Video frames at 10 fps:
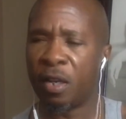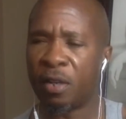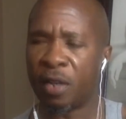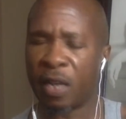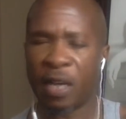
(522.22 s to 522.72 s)

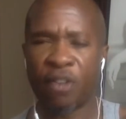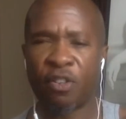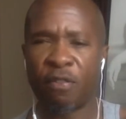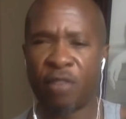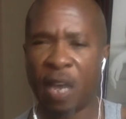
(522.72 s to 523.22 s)
the likes
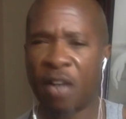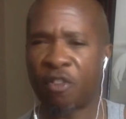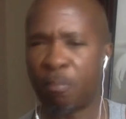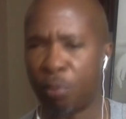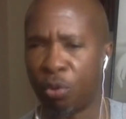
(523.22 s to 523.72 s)
of
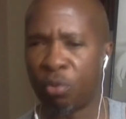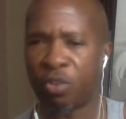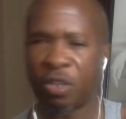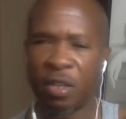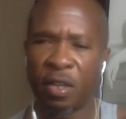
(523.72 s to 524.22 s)
Das
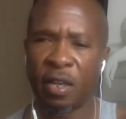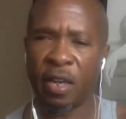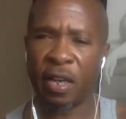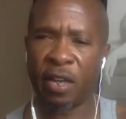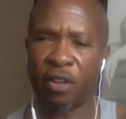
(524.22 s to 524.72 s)
Boot
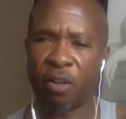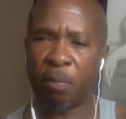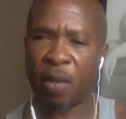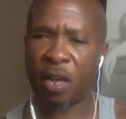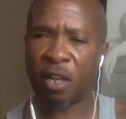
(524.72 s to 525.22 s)
and
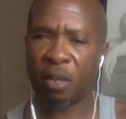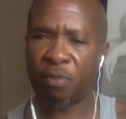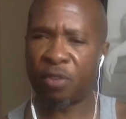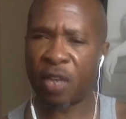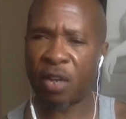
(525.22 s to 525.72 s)

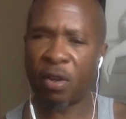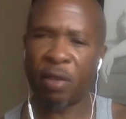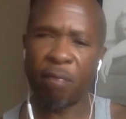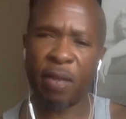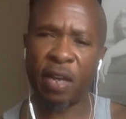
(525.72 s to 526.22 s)
Apocalypse Now
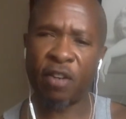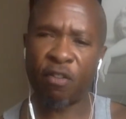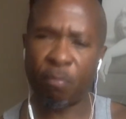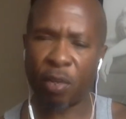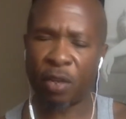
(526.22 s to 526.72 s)
and Band
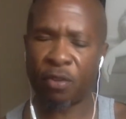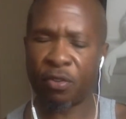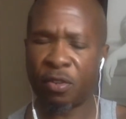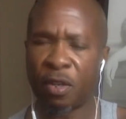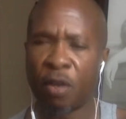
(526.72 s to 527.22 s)
of
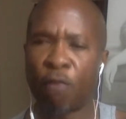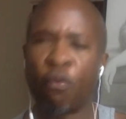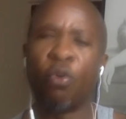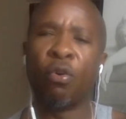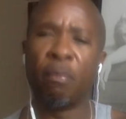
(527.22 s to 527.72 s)
Brothers,
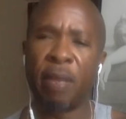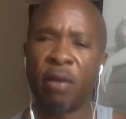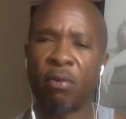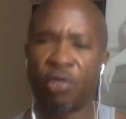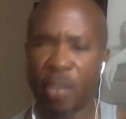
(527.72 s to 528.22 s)
Full
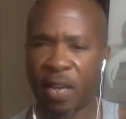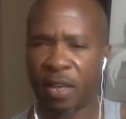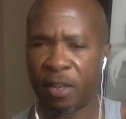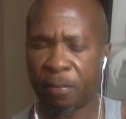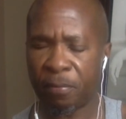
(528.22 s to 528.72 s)
Metal
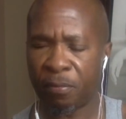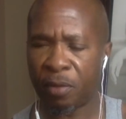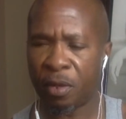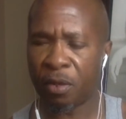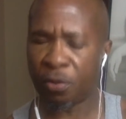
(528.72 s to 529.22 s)
Jacket.
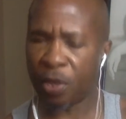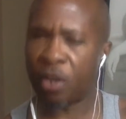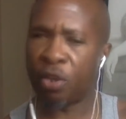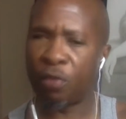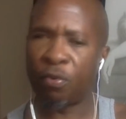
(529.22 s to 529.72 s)

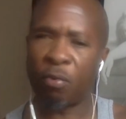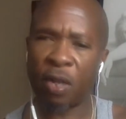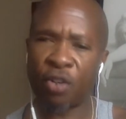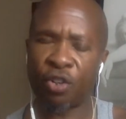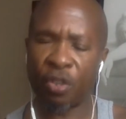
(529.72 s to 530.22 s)
Thank you for
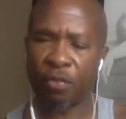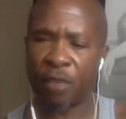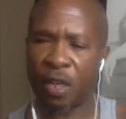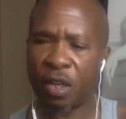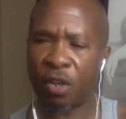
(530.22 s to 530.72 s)
watching this
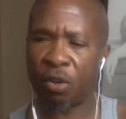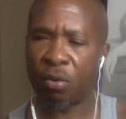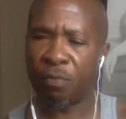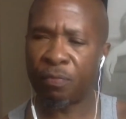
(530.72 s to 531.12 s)
video.